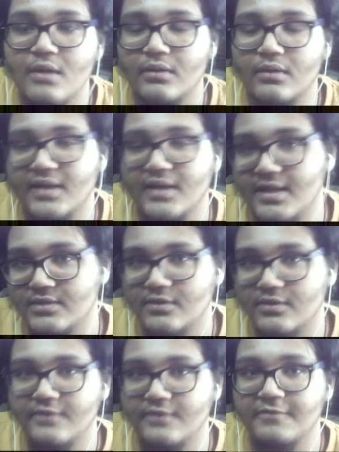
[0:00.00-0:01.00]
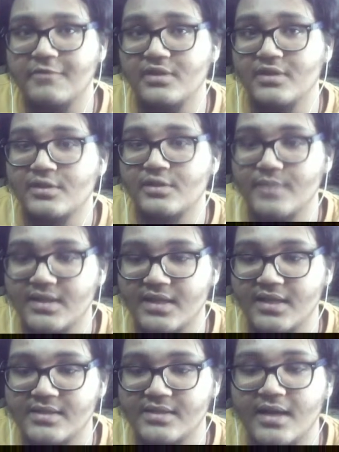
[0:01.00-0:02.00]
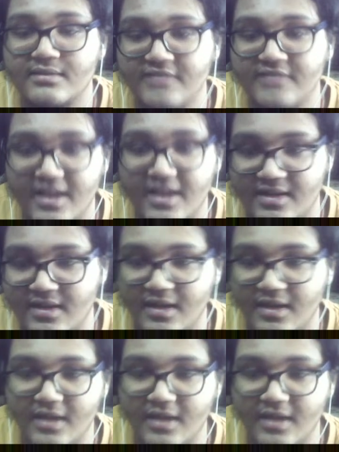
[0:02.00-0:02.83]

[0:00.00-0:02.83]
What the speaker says: what kinds of vulnerabilities are there.